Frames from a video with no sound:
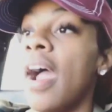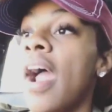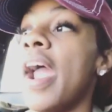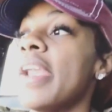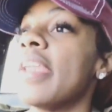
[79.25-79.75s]

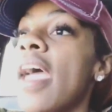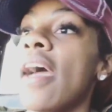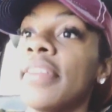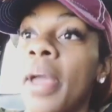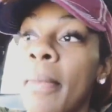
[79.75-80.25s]
Alright
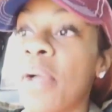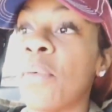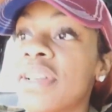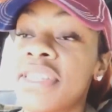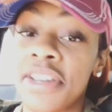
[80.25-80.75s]
now, y'all
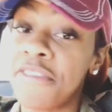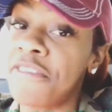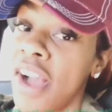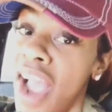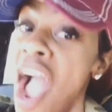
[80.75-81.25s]
might want to chill
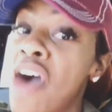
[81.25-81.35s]
the fuck